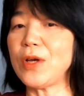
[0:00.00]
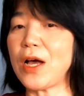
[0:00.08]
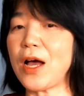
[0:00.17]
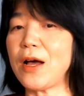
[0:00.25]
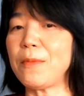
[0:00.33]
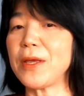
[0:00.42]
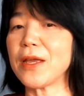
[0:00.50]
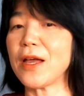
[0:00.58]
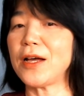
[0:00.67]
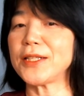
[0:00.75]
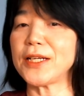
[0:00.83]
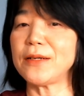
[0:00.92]
having
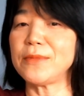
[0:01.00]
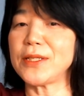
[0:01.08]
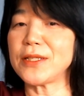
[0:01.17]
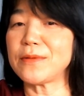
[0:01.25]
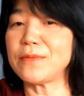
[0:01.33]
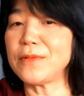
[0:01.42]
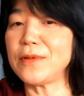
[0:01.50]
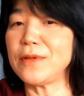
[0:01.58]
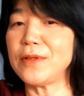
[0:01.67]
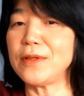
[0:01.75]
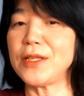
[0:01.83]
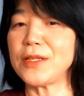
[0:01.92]
hard time
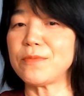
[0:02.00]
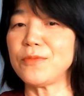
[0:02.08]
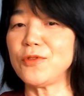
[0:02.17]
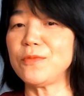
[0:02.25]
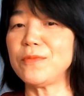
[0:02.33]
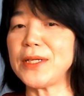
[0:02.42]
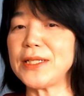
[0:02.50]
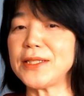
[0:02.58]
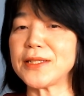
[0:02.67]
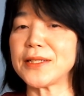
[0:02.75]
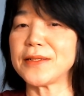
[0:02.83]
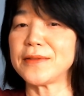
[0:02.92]
this
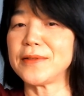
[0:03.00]
movement.